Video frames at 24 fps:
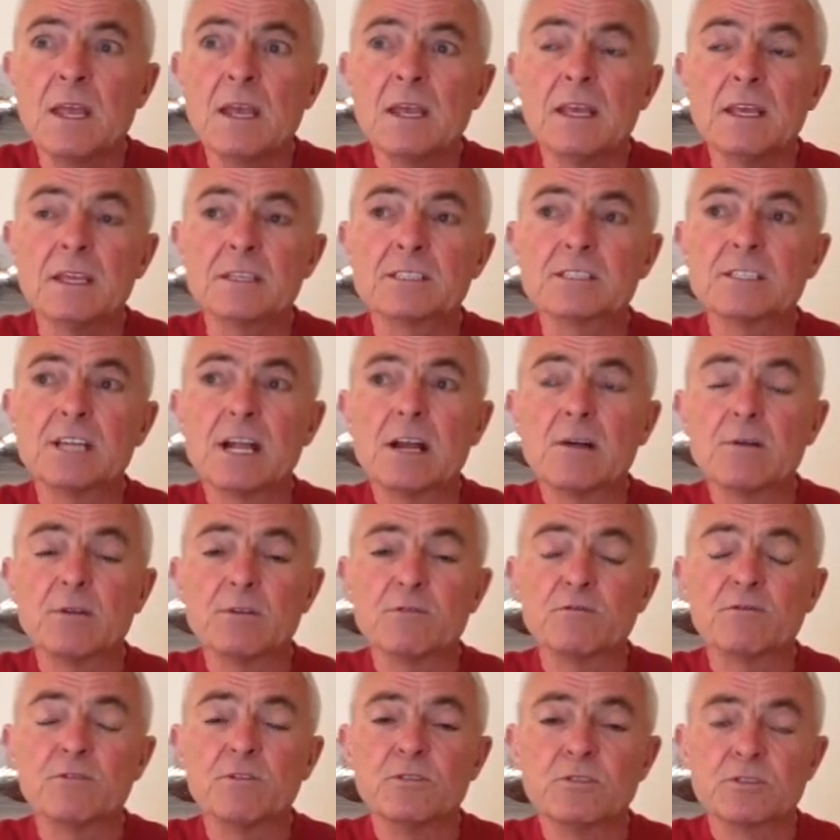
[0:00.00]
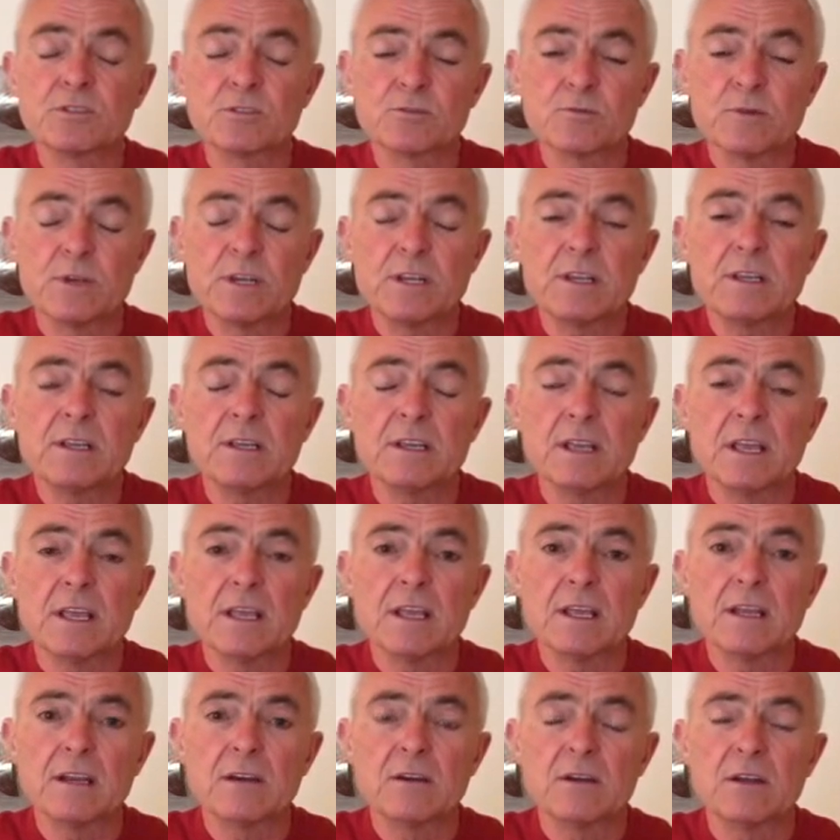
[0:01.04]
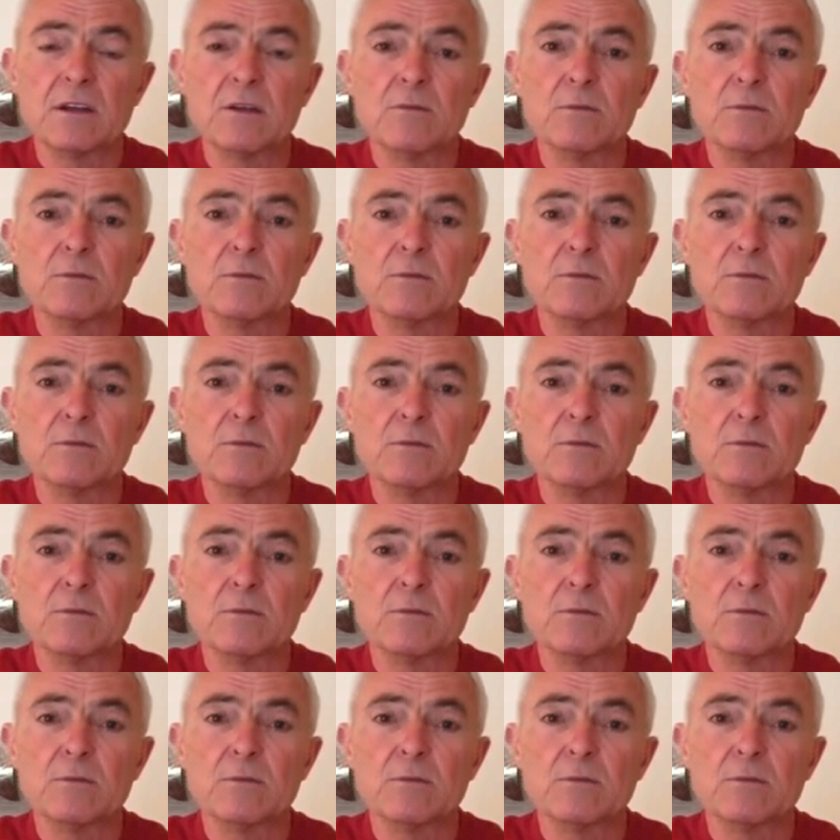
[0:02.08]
It's now in full swing, and